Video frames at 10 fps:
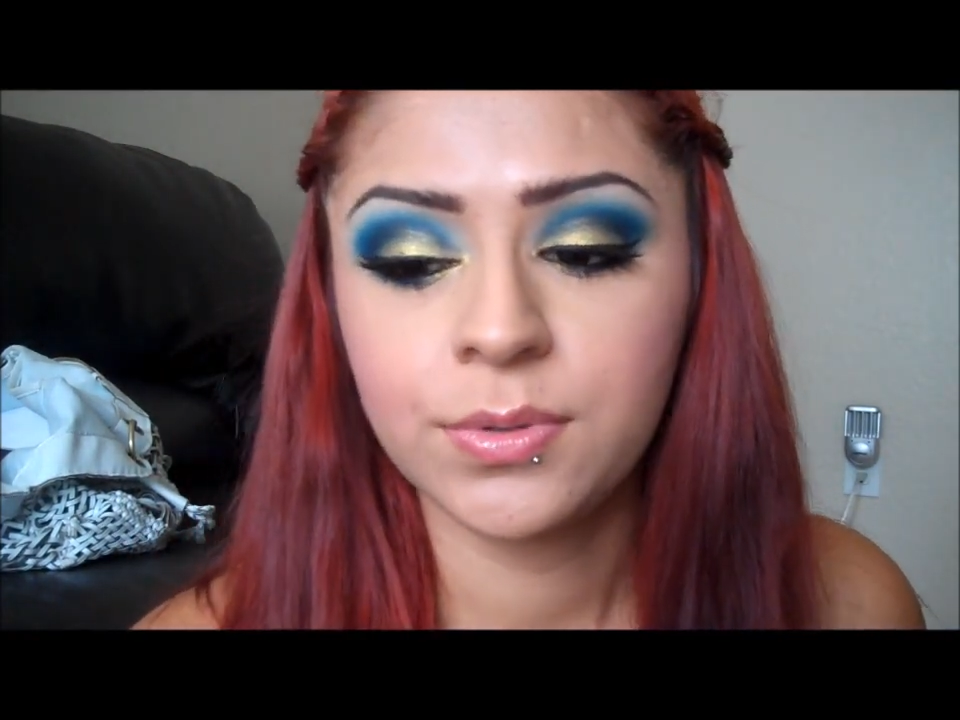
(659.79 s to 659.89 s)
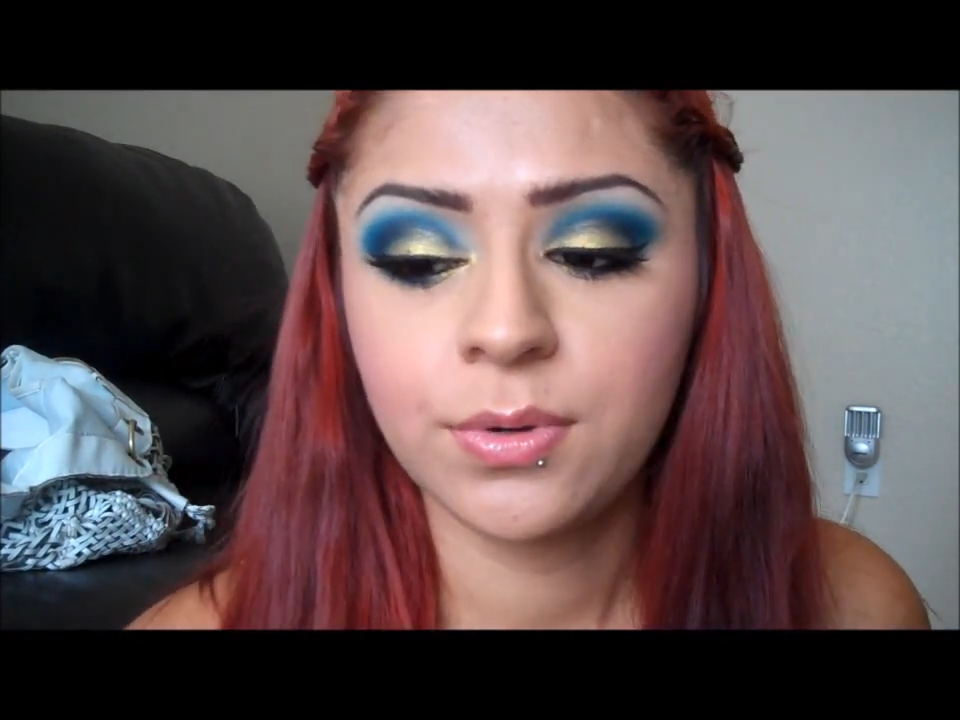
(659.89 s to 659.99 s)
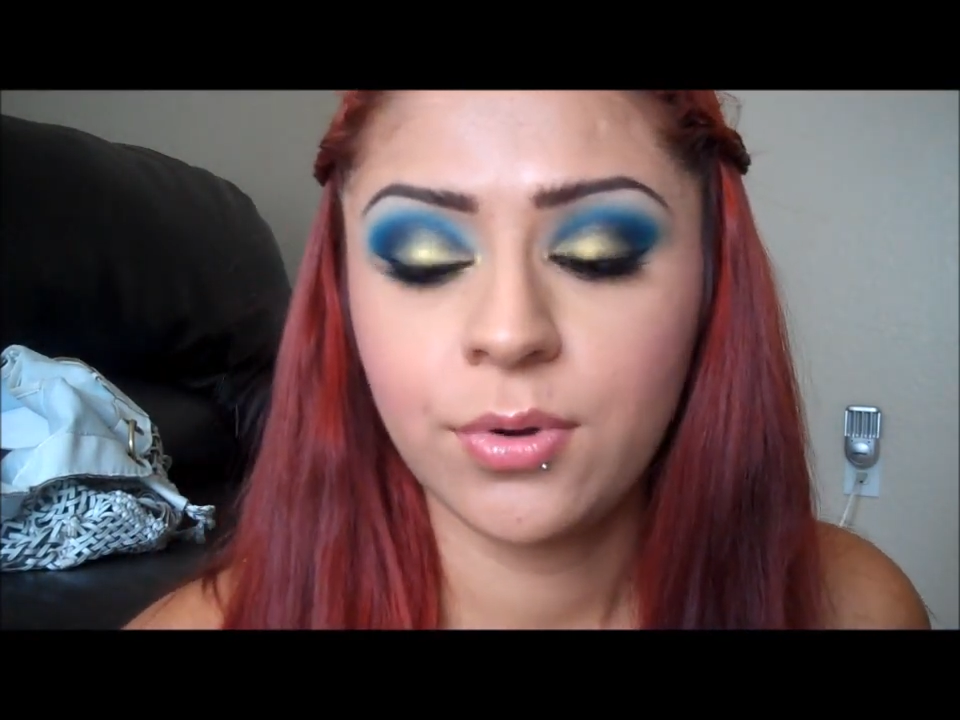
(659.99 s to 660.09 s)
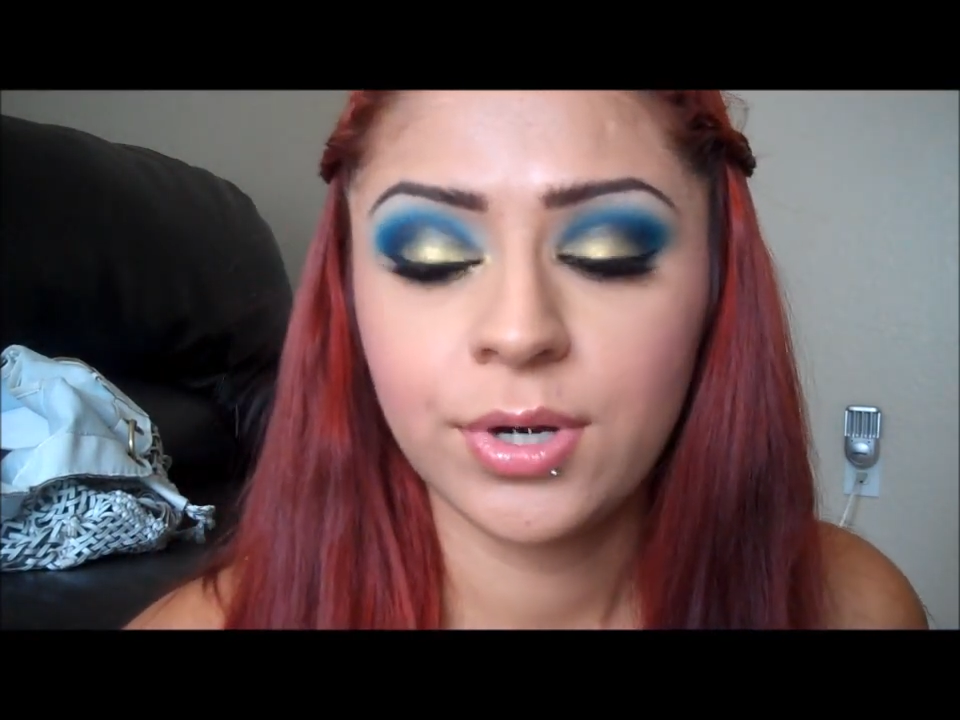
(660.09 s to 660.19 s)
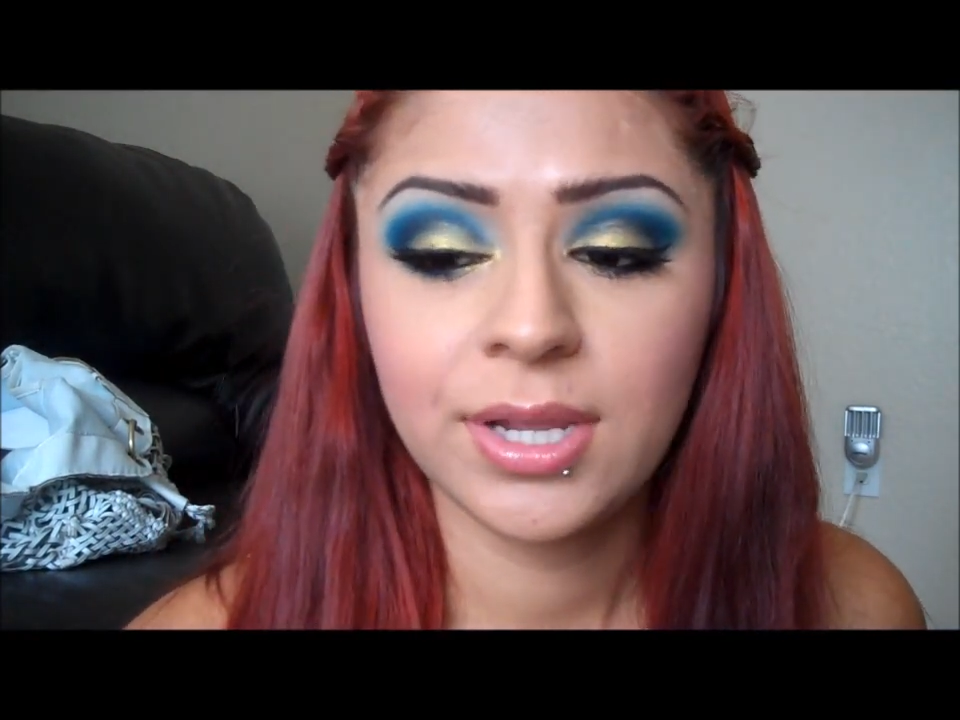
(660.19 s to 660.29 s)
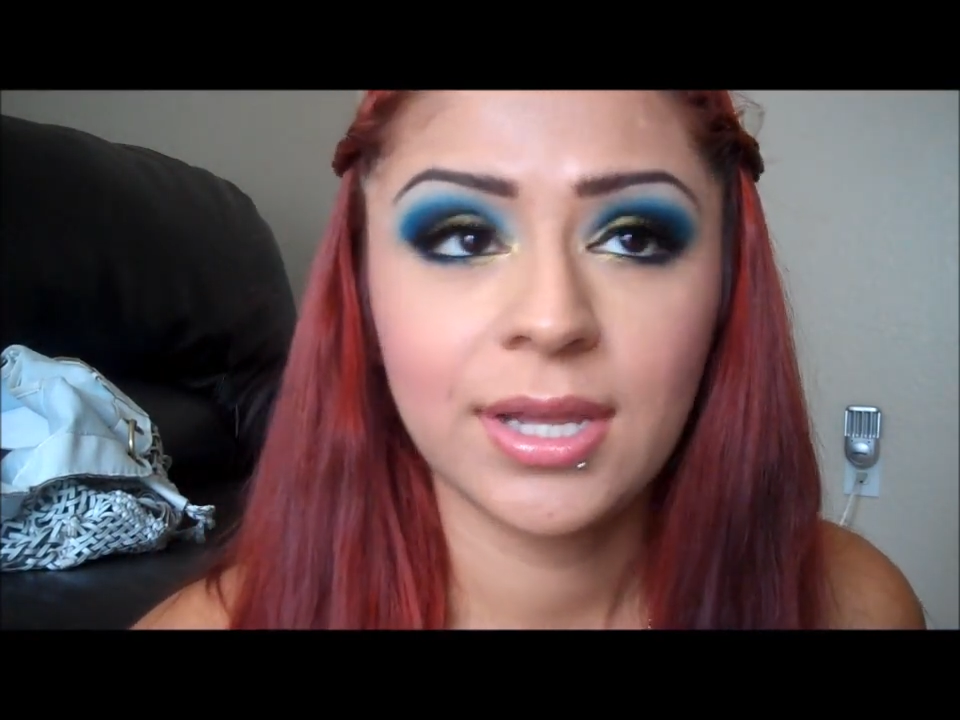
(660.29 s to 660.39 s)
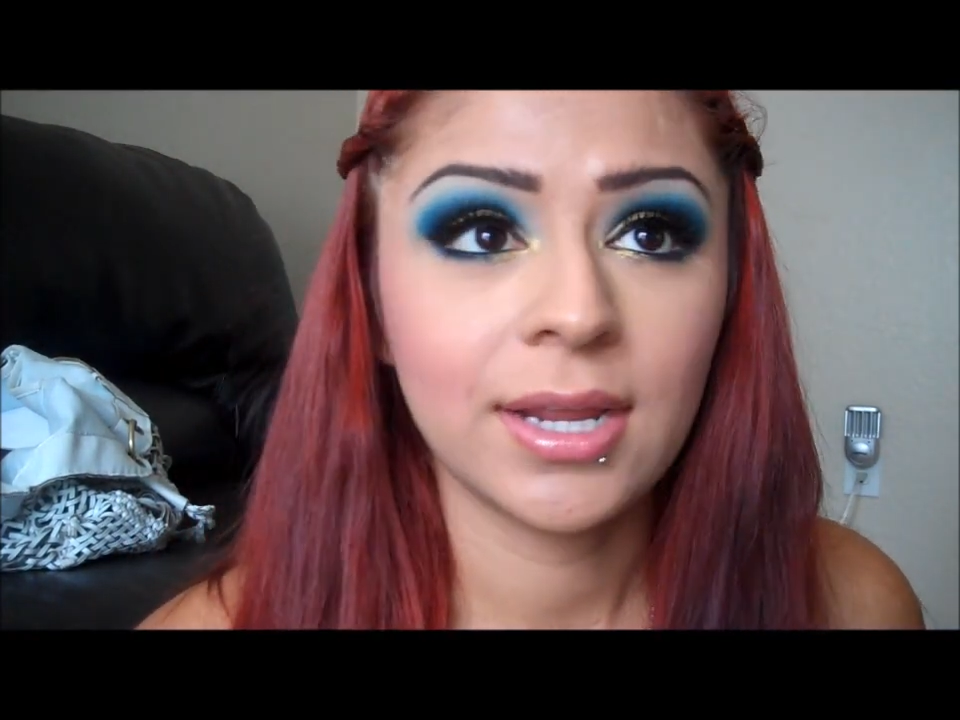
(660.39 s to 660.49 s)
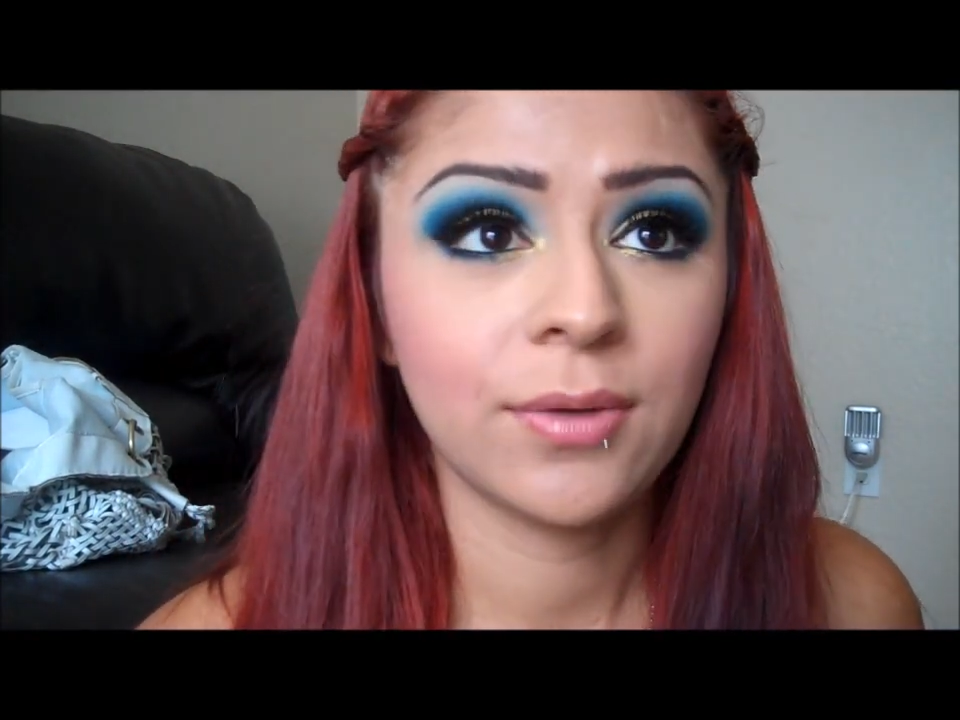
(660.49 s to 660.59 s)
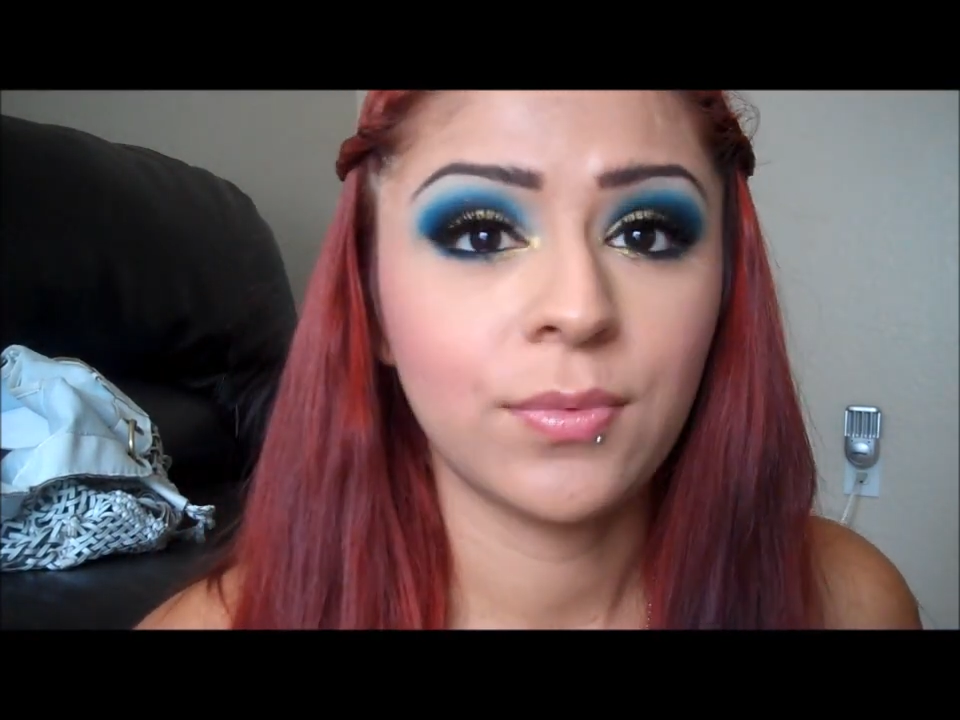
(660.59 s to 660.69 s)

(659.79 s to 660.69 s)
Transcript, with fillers: recording and I